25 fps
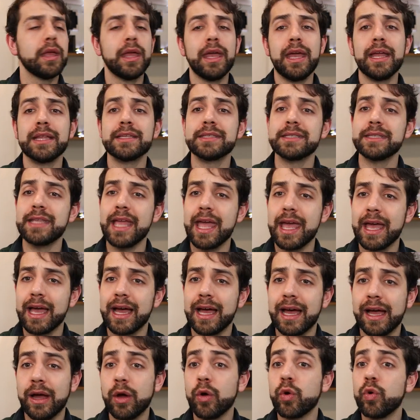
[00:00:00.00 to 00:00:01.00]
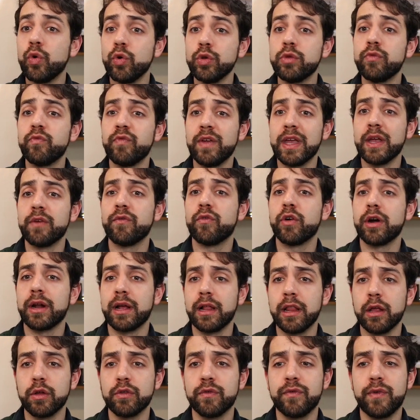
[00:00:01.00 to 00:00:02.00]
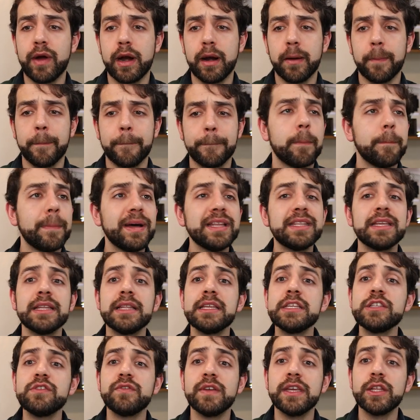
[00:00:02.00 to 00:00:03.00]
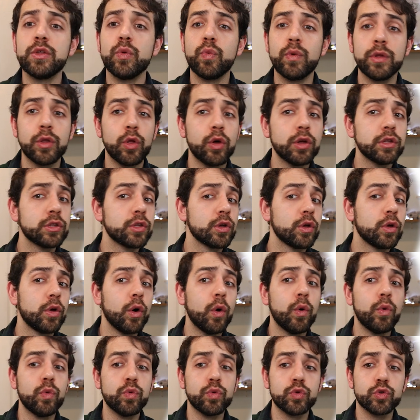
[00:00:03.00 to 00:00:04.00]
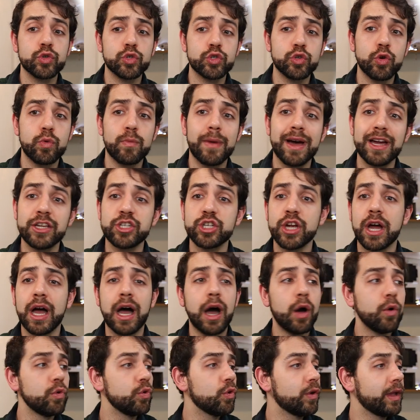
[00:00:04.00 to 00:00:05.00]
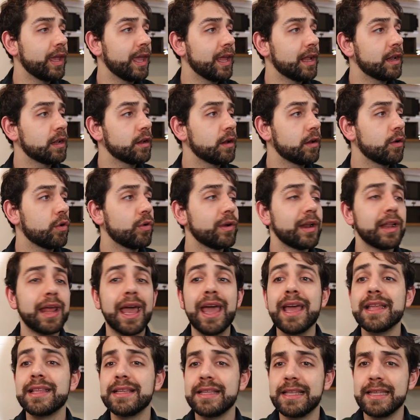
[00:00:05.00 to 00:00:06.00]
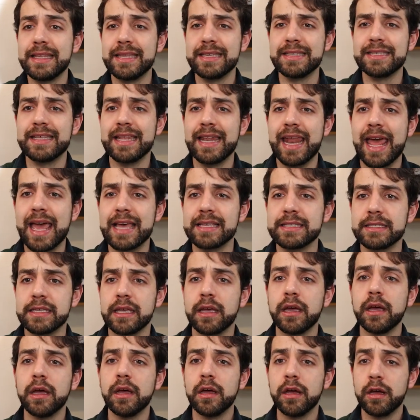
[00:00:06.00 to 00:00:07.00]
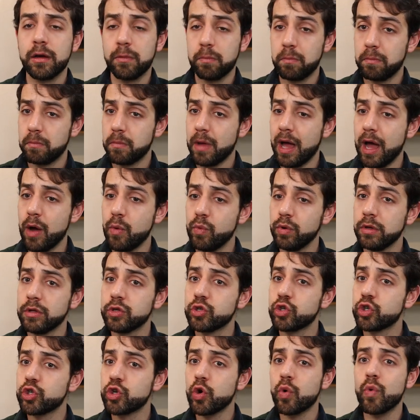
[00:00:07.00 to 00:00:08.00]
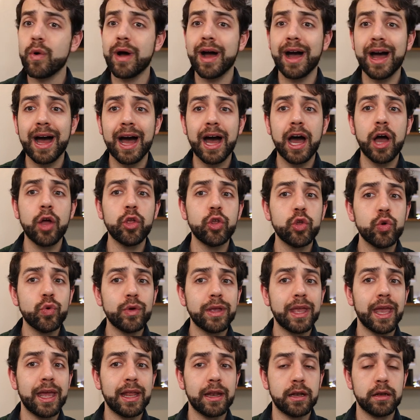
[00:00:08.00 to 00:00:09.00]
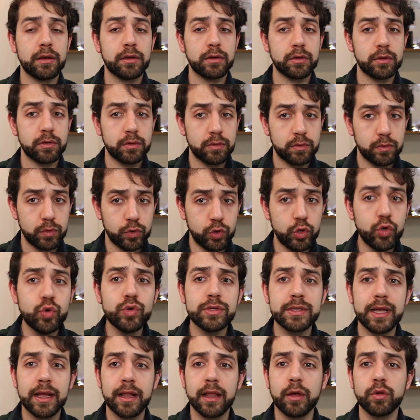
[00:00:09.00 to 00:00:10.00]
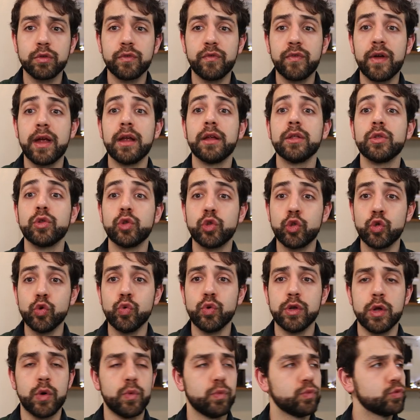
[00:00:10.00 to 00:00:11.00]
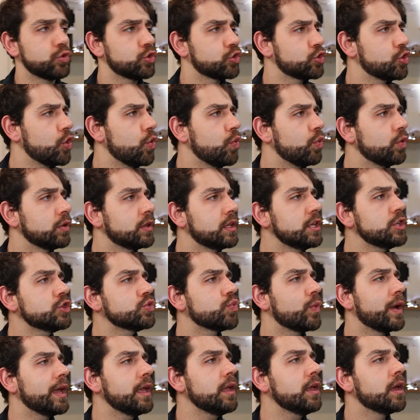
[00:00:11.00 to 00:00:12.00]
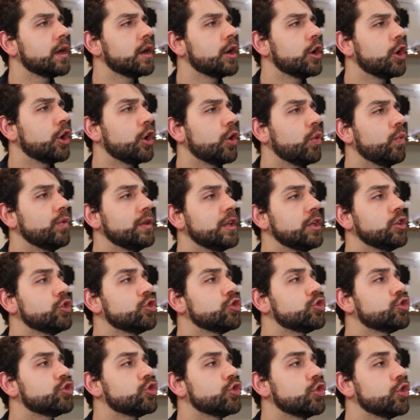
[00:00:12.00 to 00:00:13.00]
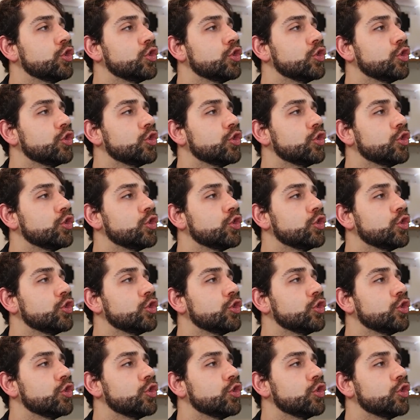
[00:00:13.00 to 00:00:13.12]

it's the uh, good thing for Cloudflare. But in this video, we will not go so much how you can connect this D N S. I will show how you can use the Cloudflare tunnel. So this way, we need to